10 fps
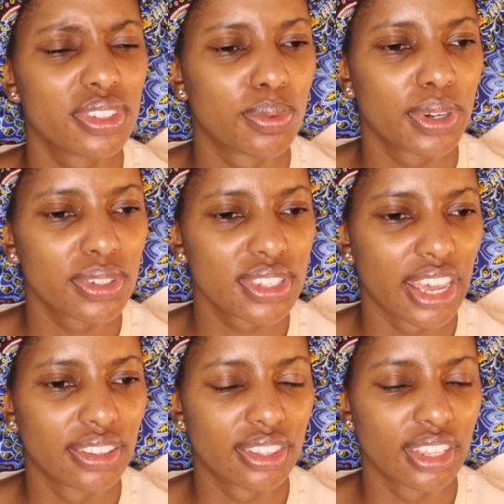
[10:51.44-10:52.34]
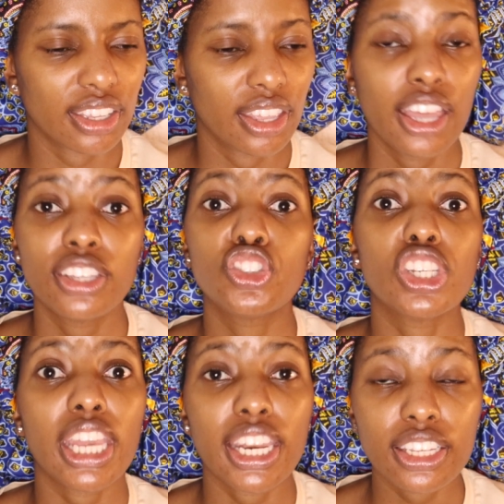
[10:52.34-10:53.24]
What was the other thing?
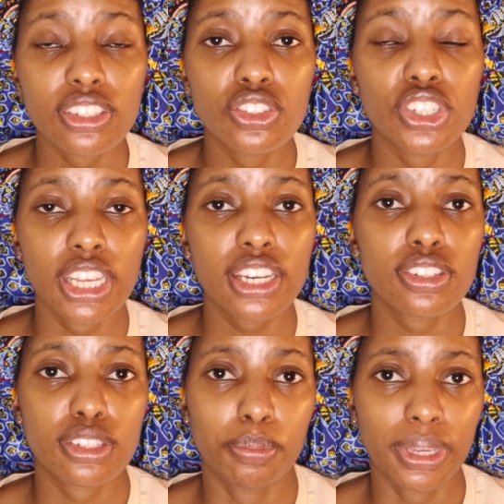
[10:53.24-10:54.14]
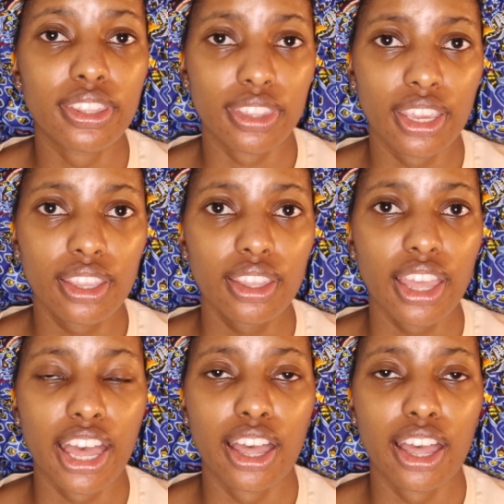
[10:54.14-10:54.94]
Genetics is a big thing.